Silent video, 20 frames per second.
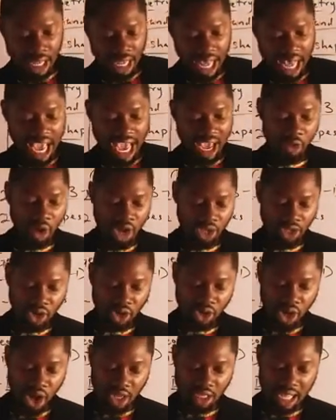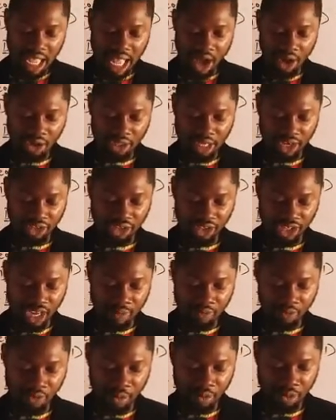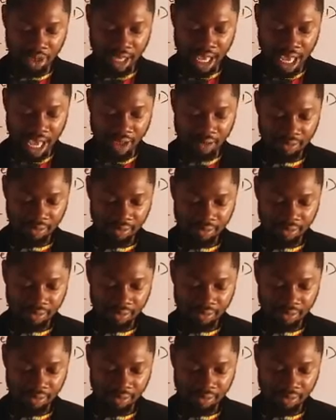I want to cut out a shape from here.